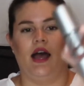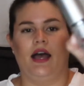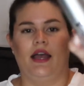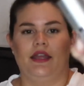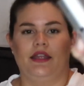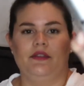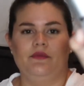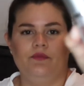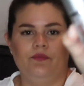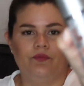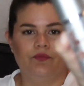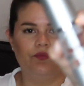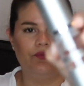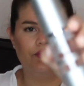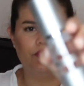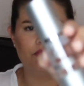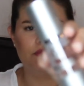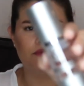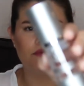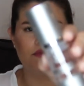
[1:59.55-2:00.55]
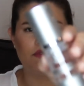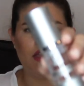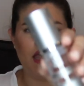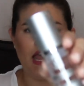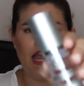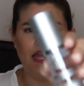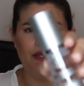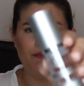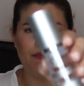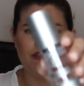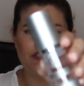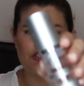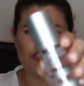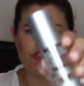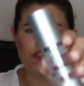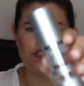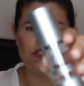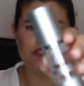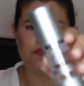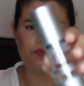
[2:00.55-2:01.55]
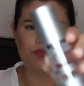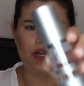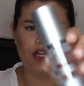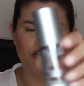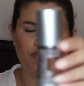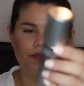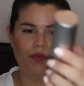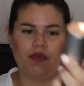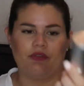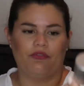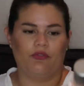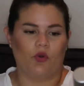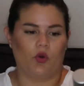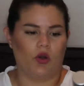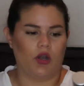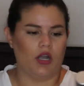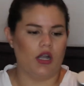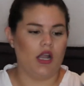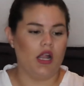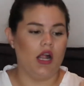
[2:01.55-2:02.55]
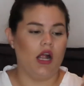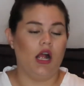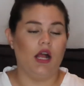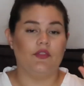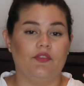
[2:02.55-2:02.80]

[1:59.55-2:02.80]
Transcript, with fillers: I mentioned this product before.